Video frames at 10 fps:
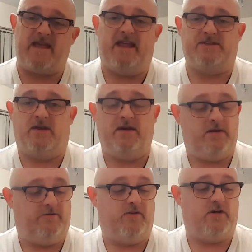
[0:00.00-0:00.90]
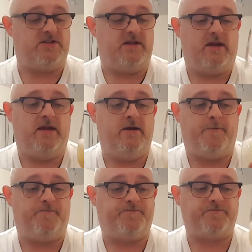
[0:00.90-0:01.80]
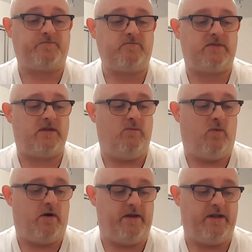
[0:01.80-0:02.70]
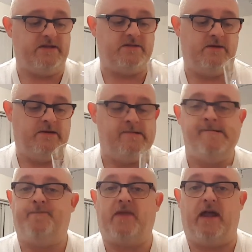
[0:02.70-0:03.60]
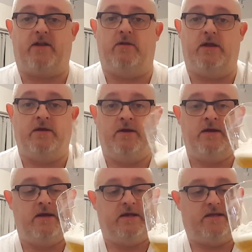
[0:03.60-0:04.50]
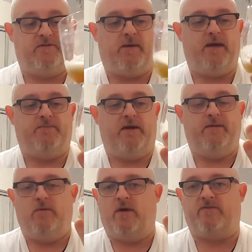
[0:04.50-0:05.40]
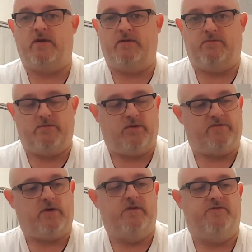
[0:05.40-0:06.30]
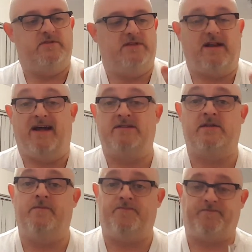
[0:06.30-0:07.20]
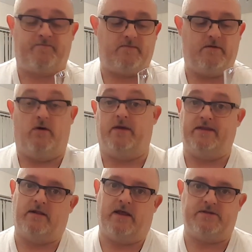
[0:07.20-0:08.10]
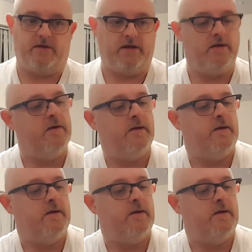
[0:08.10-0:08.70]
It is, unfortunately, what it is. I can only give you my opinion about what I've got in front of the glass. Or in the glass, sorry.